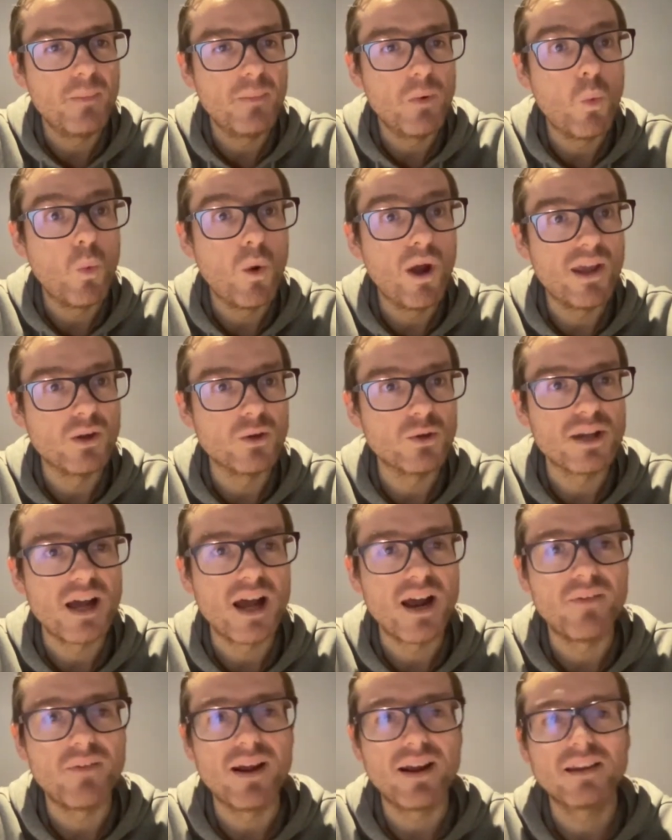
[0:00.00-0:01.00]
where you're
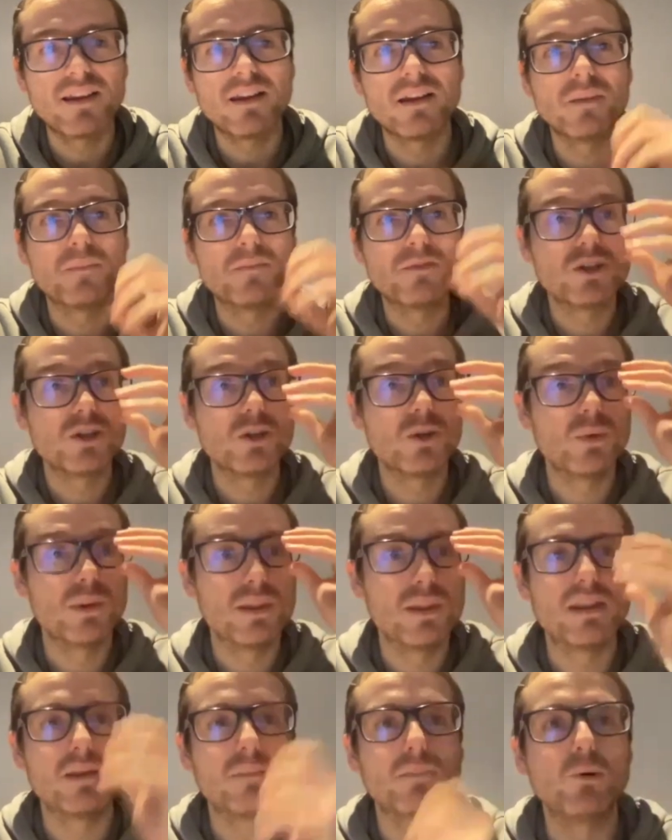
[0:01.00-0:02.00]
directing them to
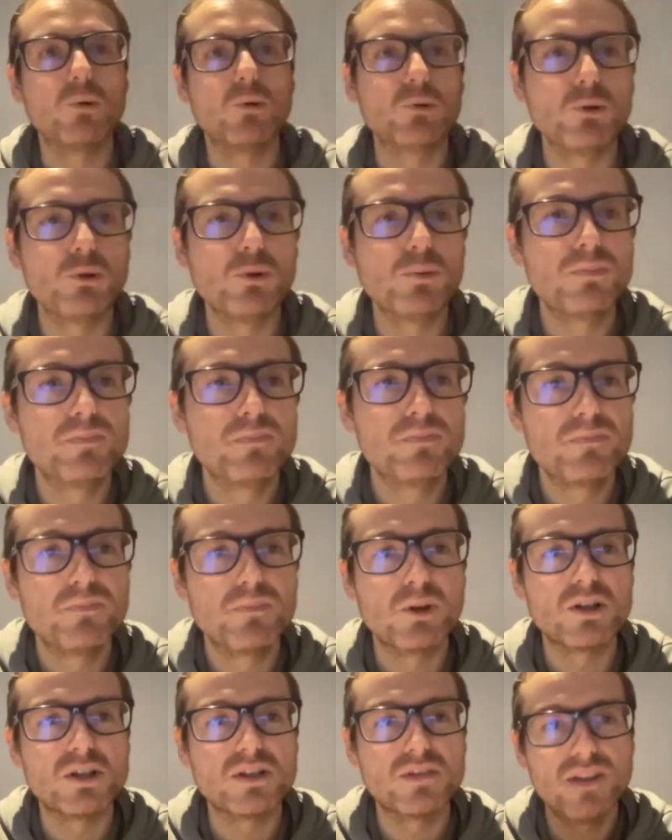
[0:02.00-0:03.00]
within the bundle.
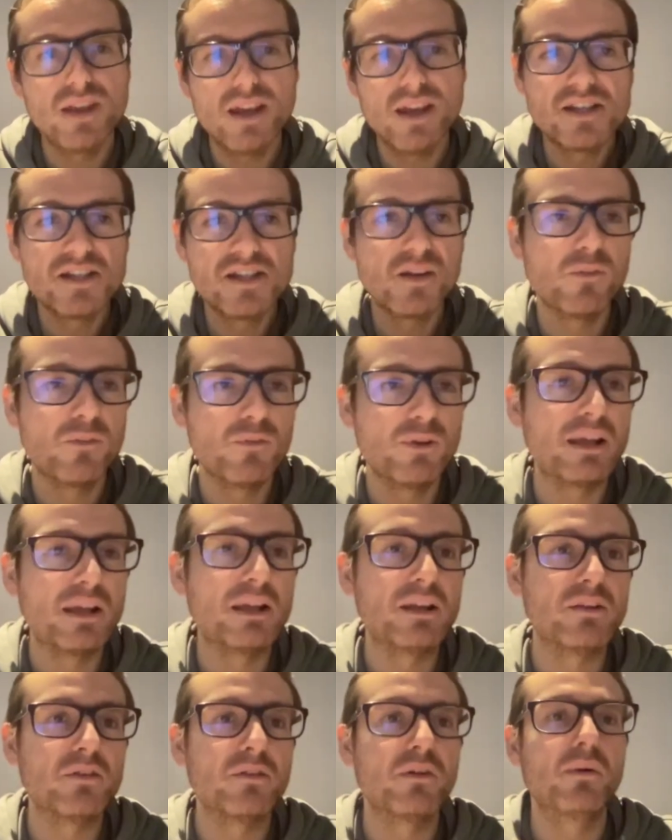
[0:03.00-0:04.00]
Because if they're still
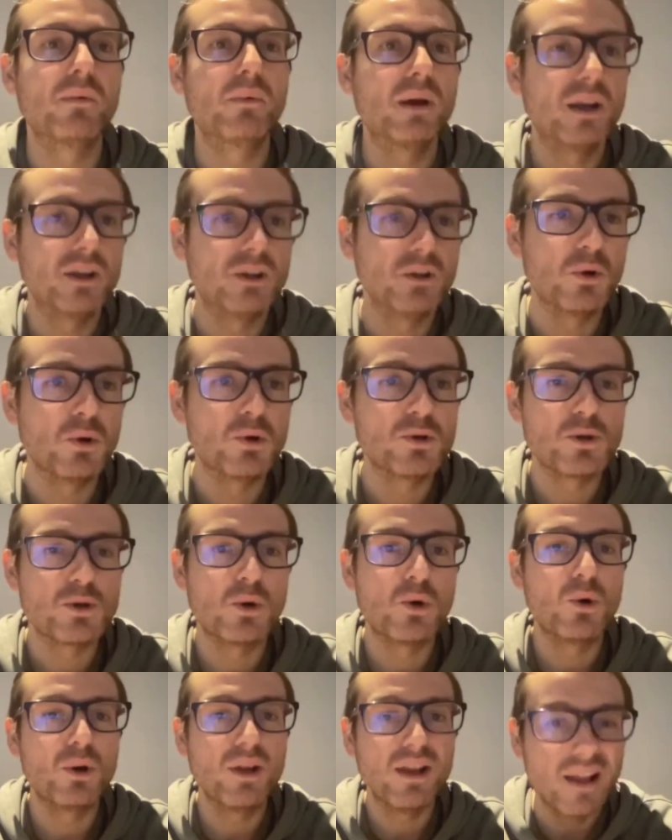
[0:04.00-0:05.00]
flicking through and you're
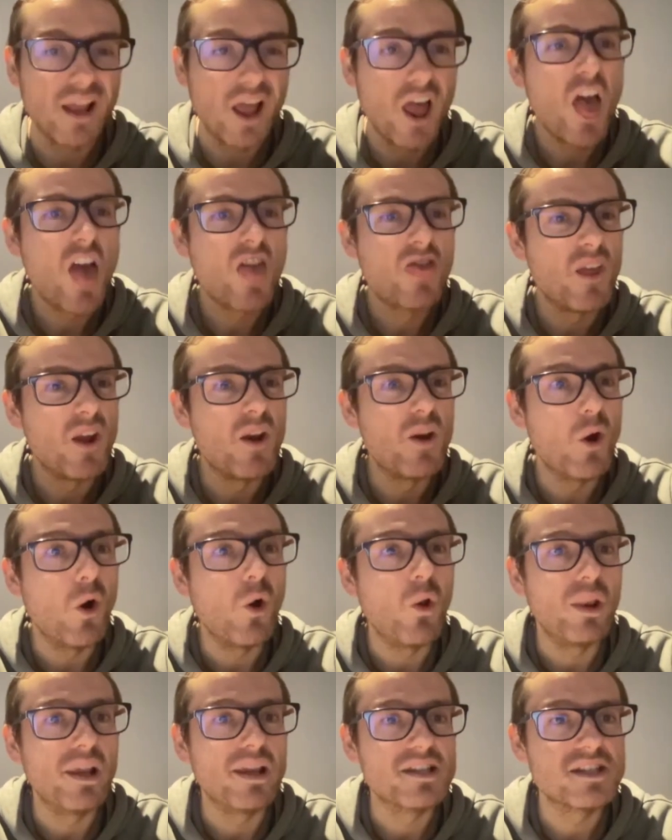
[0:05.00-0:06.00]
talking, they're
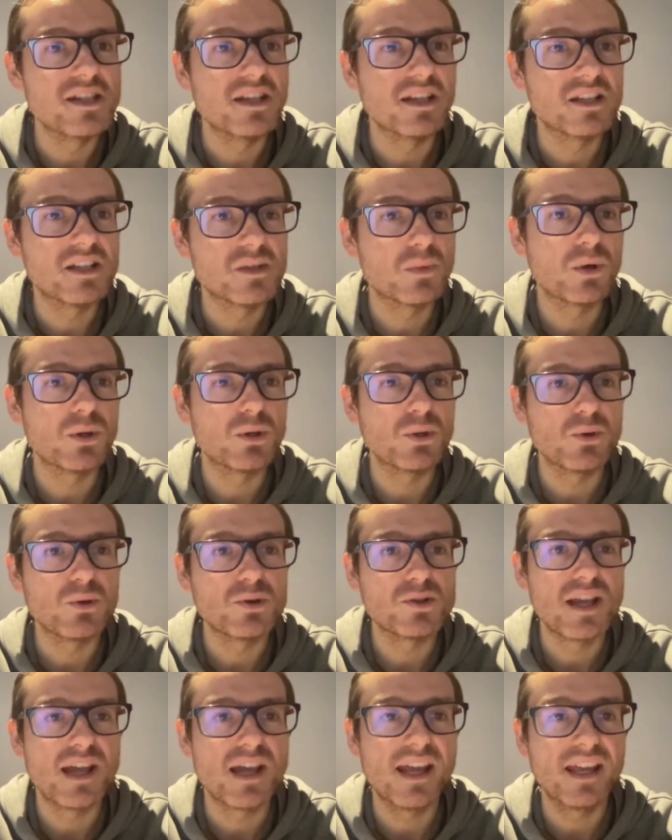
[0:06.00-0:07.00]
not listening to what you're
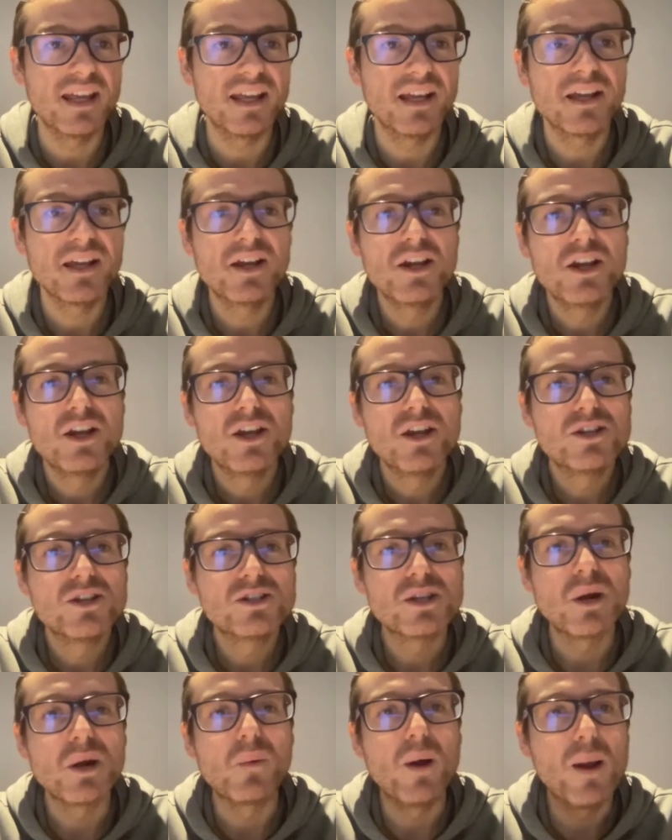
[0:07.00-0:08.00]
saying.
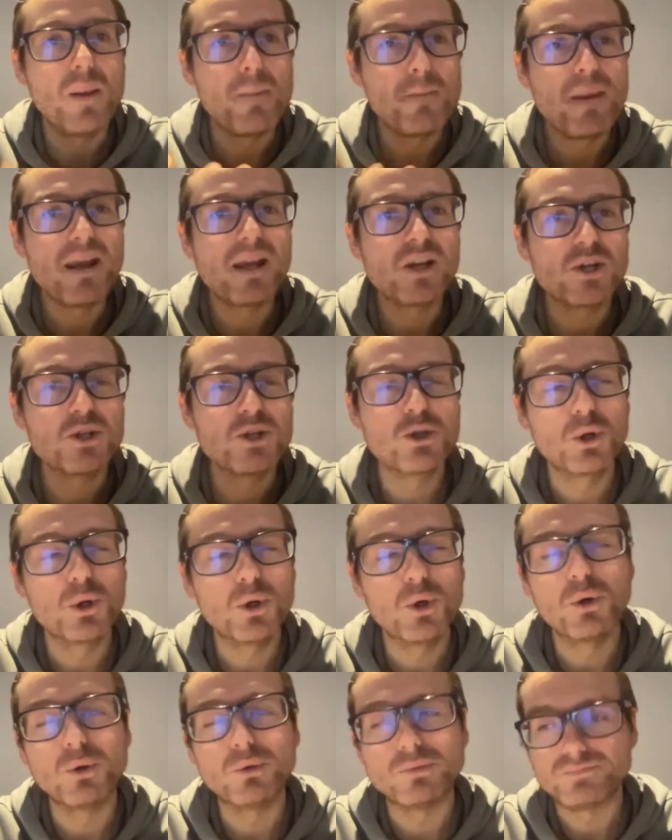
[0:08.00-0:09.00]
So make
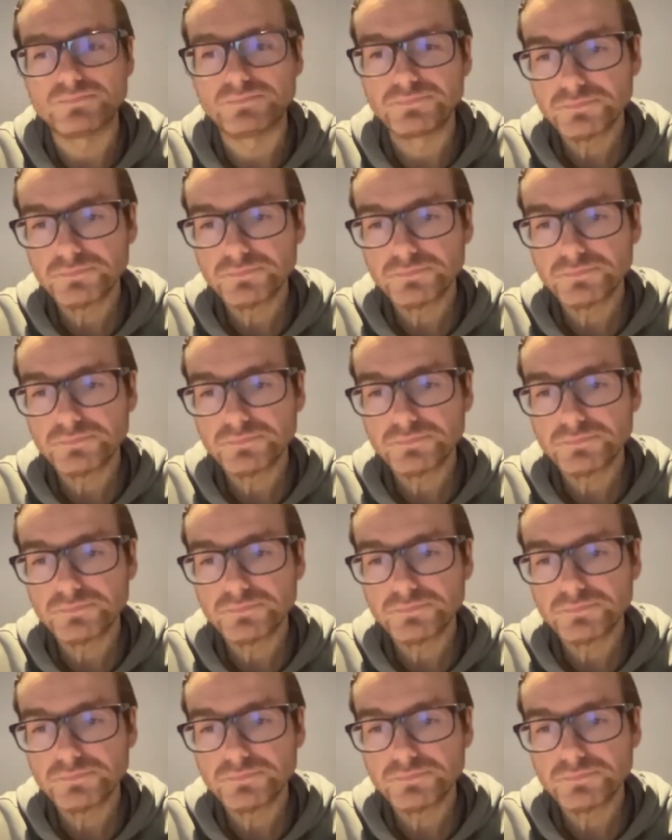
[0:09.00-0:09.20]
sure